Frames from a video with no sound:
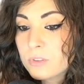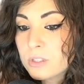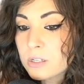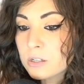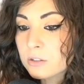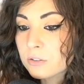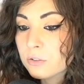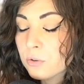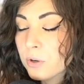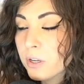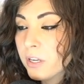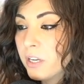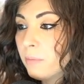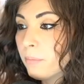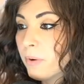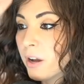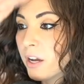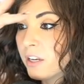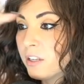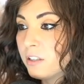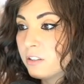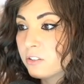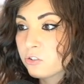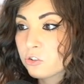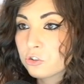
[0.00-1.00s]
who
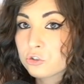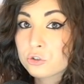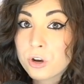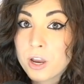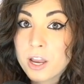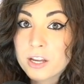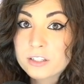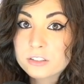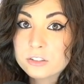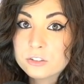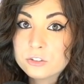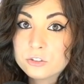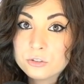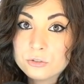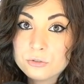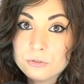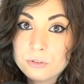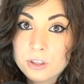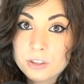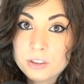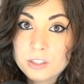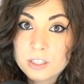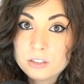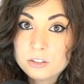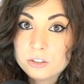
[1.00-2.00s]
anybody is attracted to
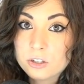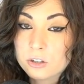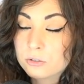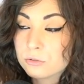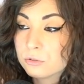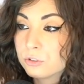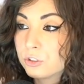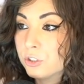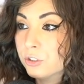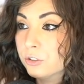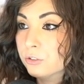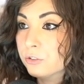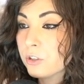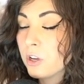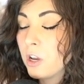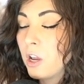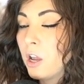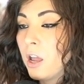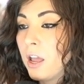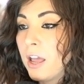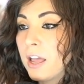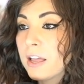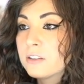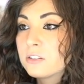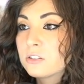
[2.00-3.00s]
that they don't choose,
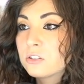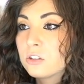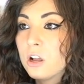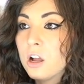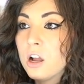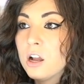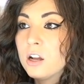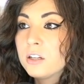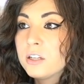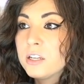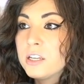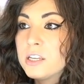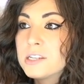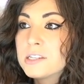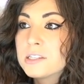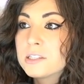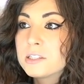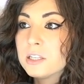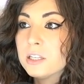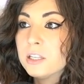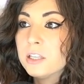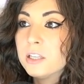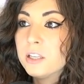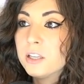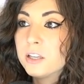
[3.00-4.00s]
as long
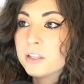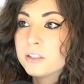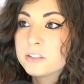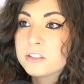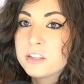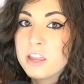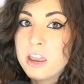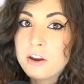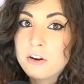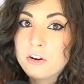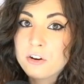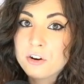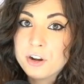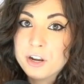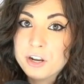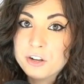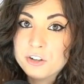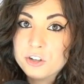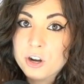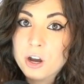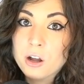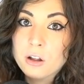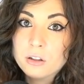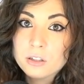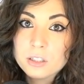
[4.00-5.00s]
as they are an
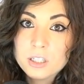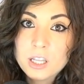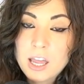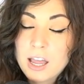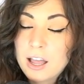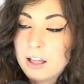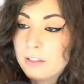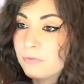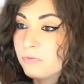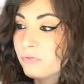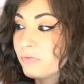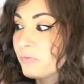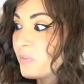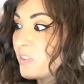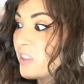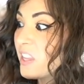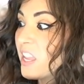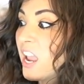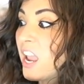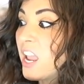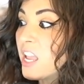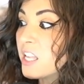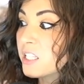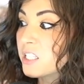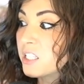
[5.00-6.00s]
adult,
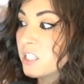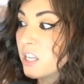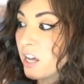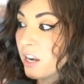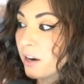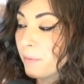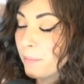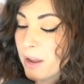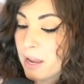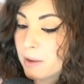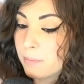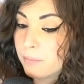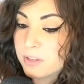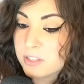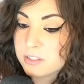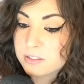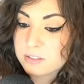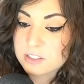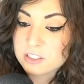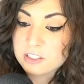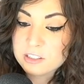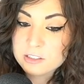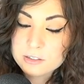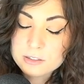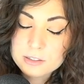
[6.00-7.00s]
it's none of my
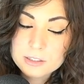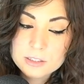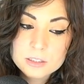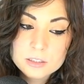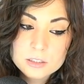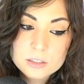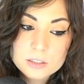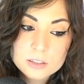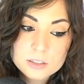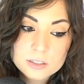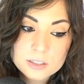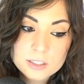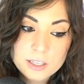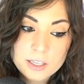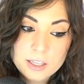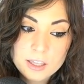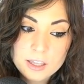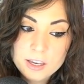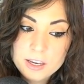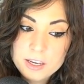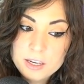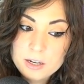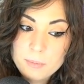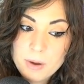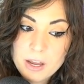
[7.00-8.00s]
business. And
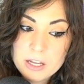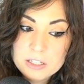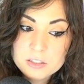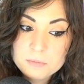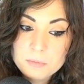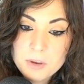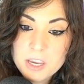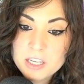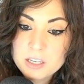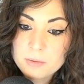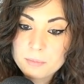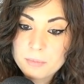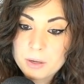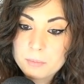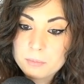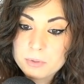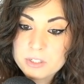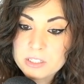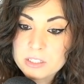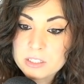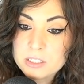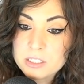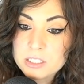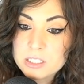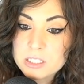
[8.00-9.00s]
I ain't about to make it my
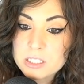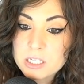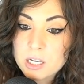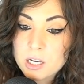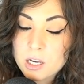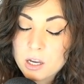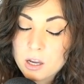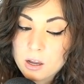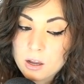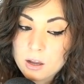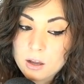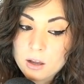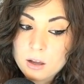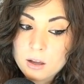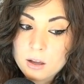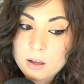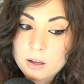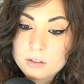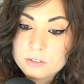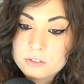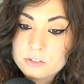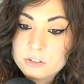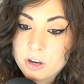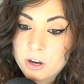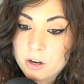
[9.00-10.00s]
business.
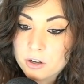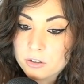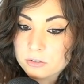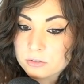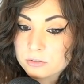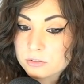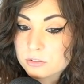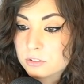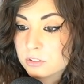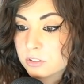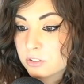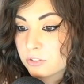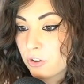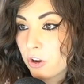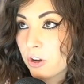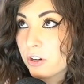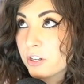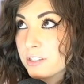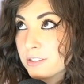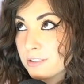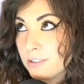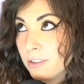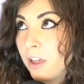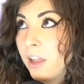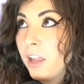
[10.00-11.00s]
So, as long
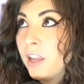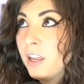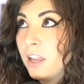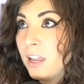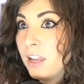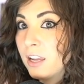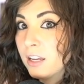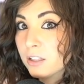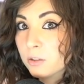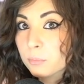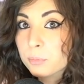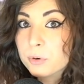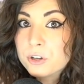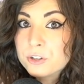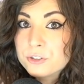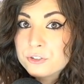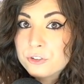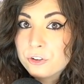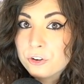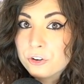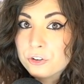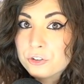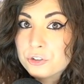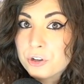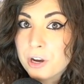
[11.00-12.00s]
as they and the
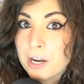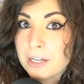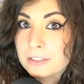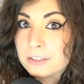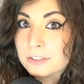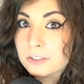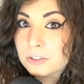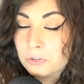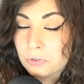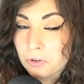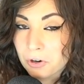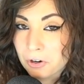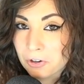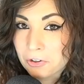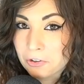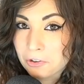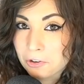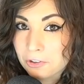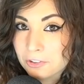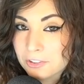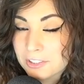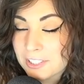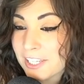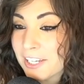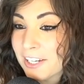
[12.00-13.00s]
person they're attracted to are
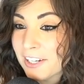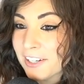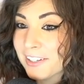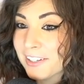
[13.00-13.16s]
adults.